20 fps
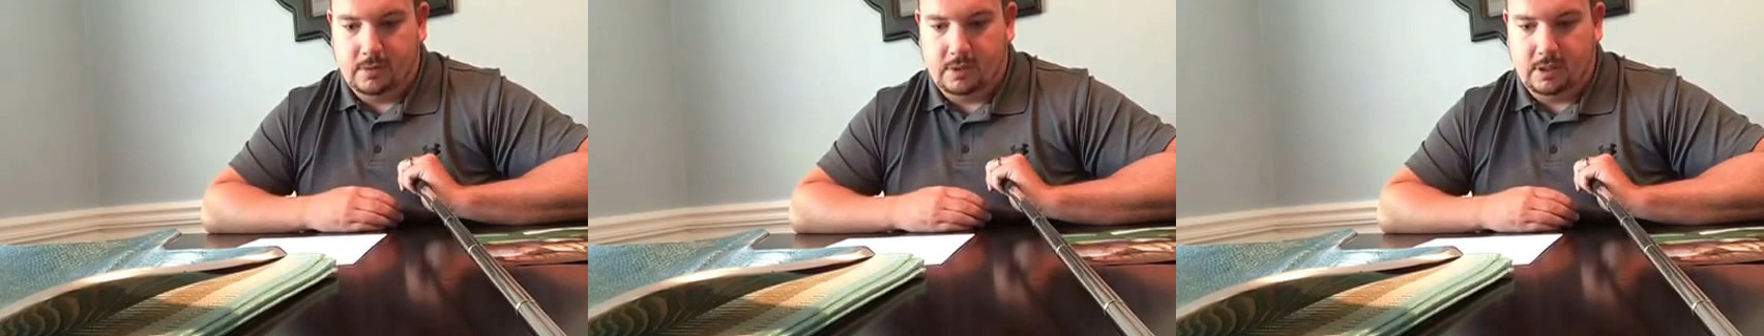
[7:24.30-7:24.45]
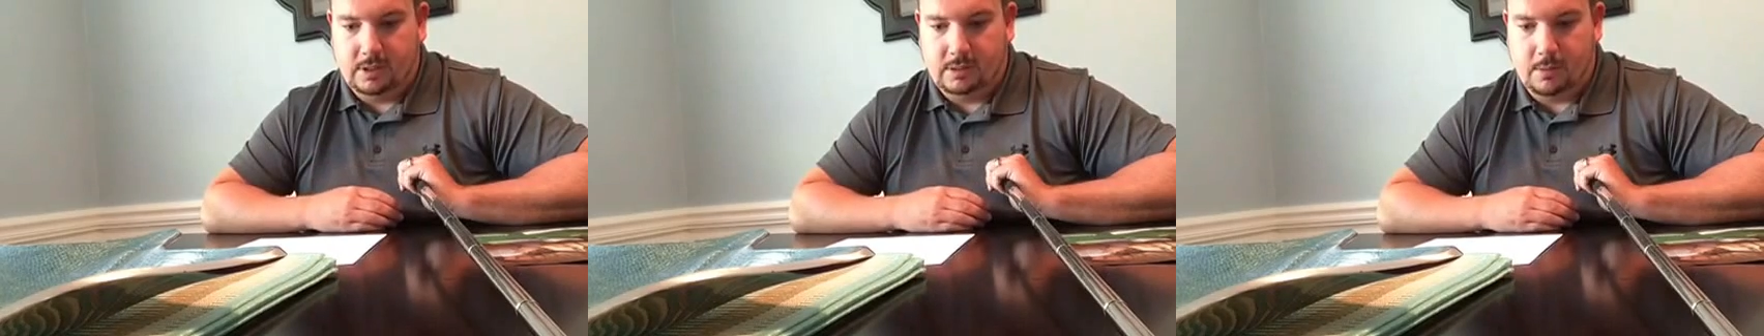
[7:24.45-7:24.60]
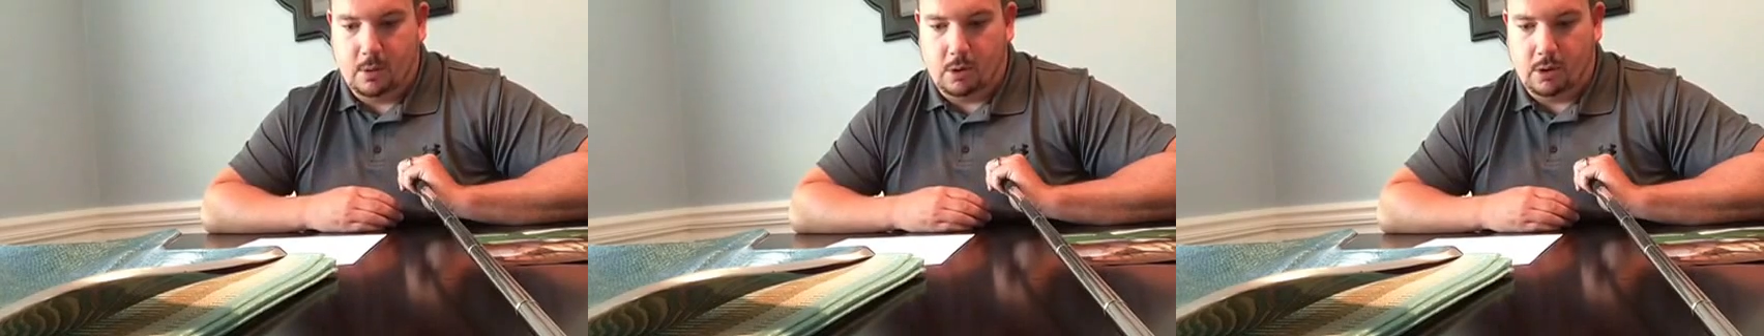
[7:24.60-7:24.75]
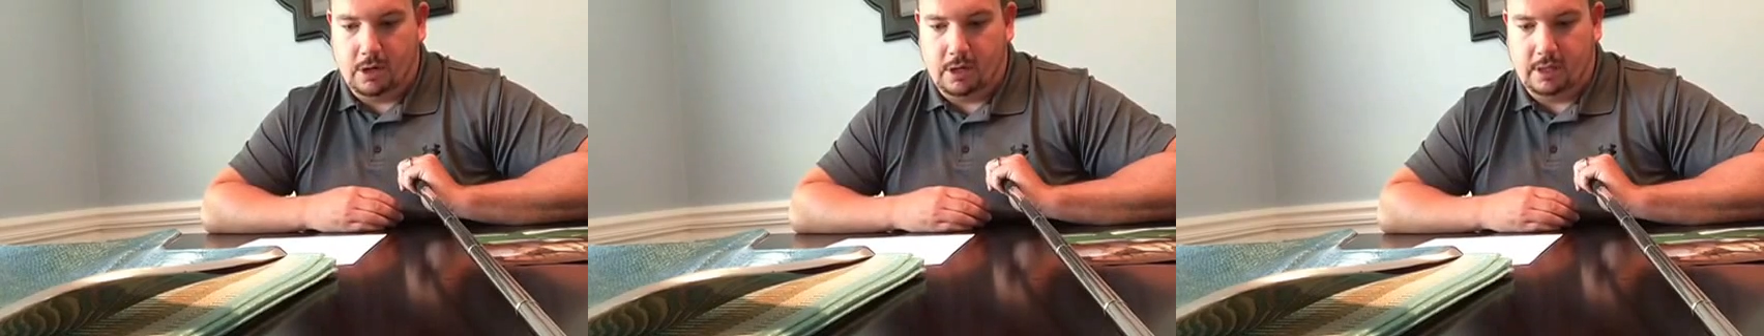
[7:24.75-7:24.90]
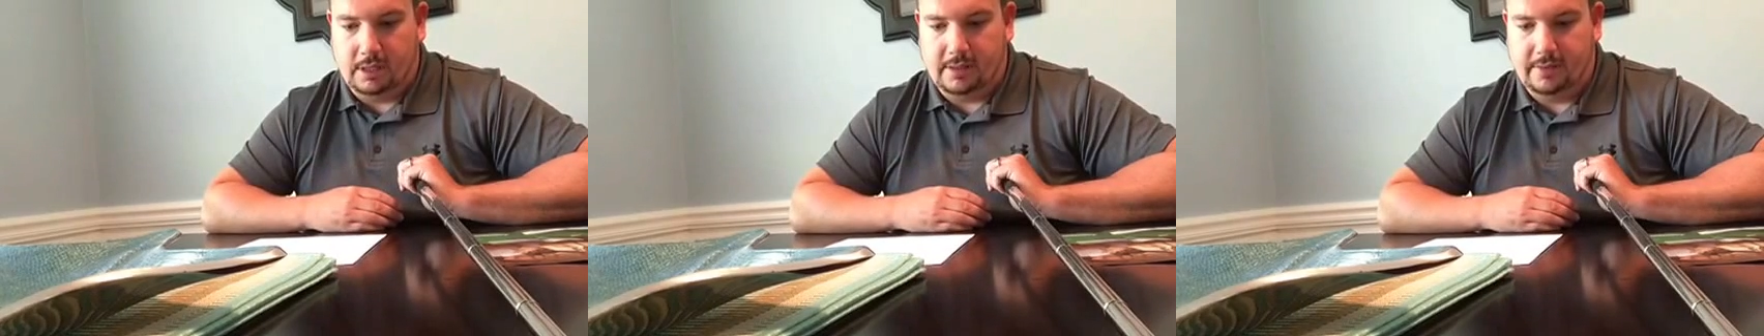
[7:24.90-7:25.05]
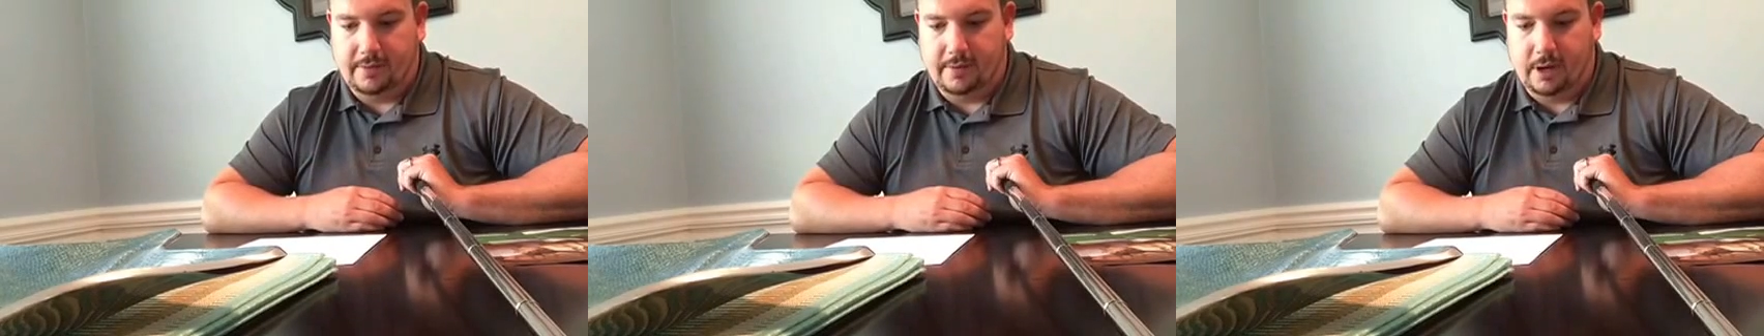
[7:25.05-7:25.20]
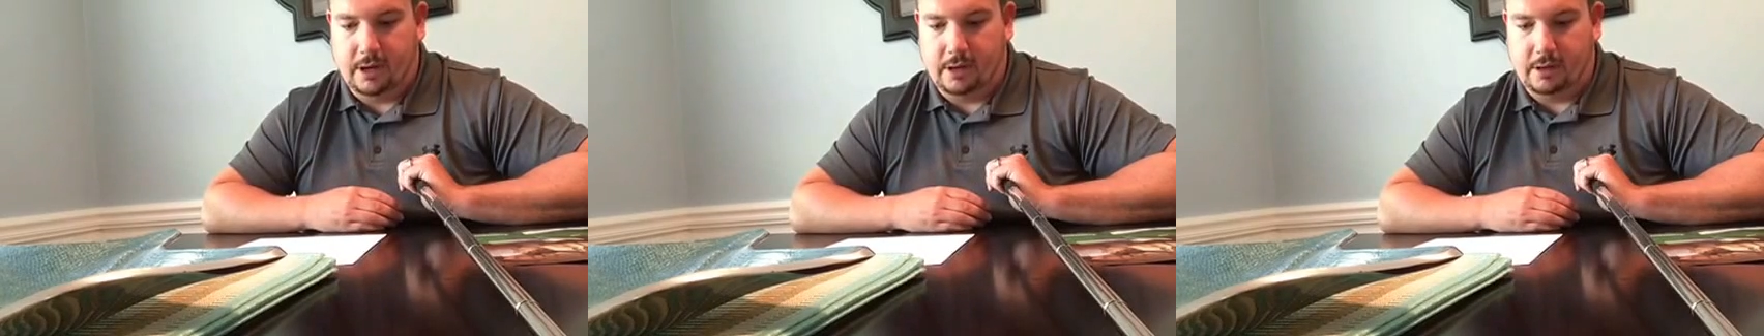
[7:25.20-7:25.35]
smoking is
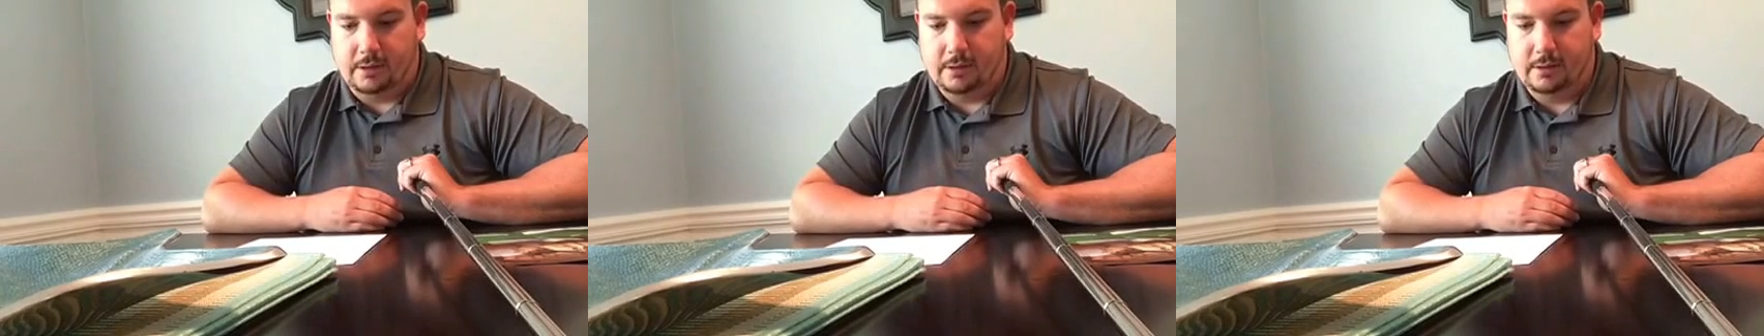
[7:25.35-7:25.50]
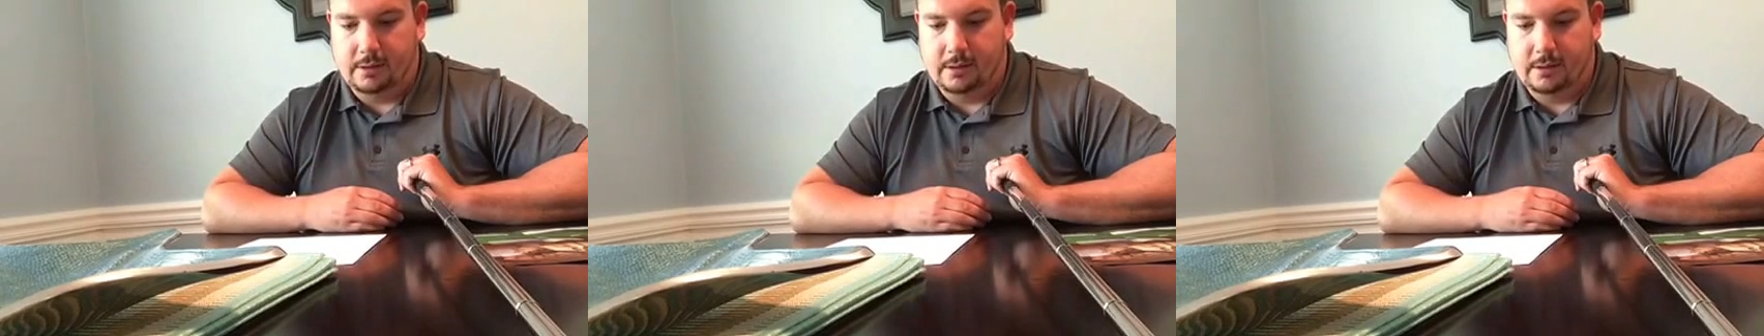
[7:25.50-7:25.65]
fun.